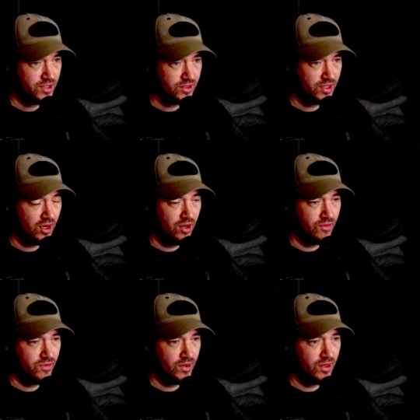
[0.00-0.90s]
So there's a lot
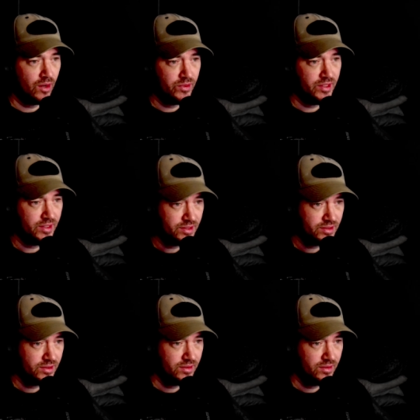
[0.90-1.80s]
of
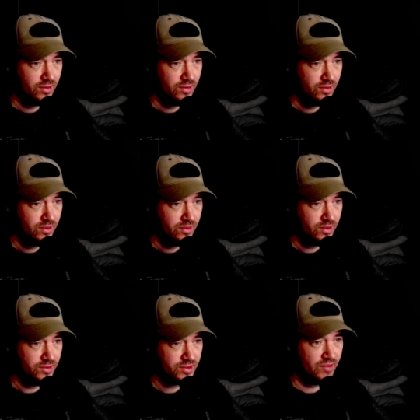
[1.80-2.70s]
loneliness
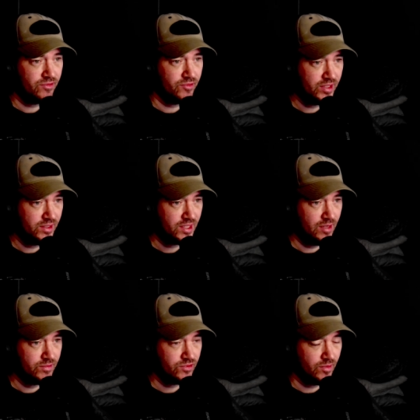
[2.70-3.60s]
and suffering that
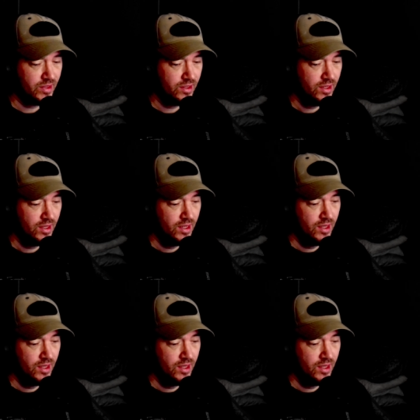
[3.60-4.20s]
comes from it.